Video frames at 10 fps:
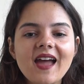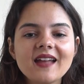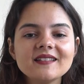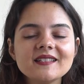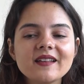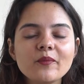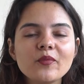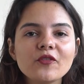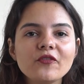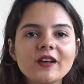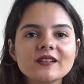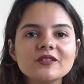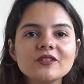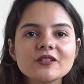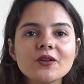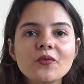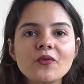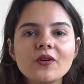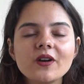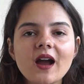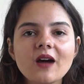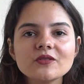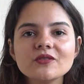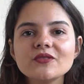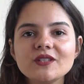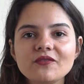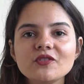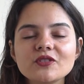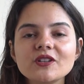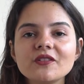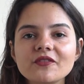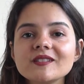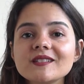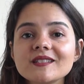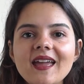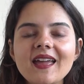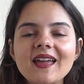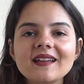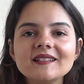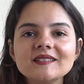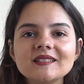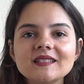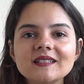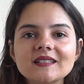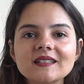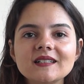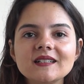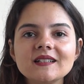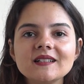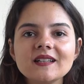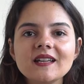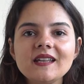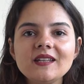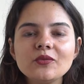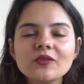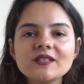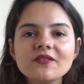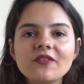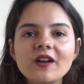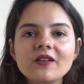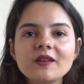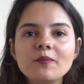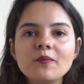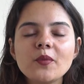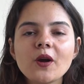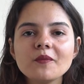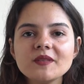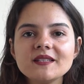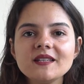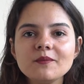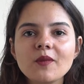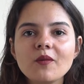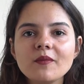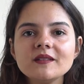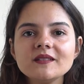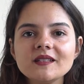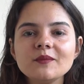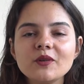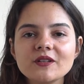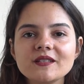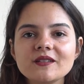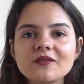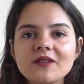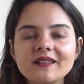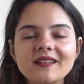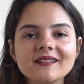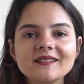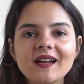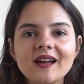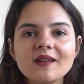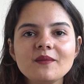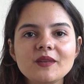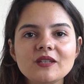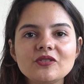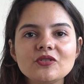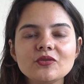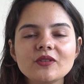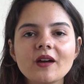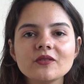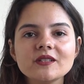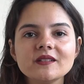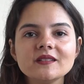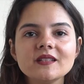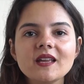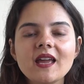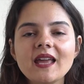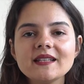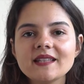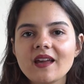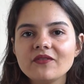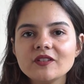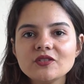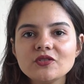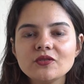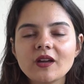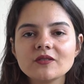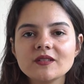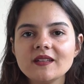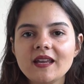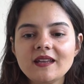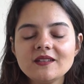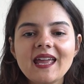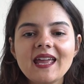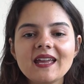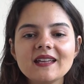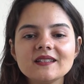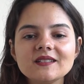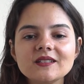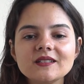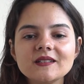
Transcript: had some professors who were also civil servants, and it was a very promising moment in Brazil at that time, in 2007, 2008, and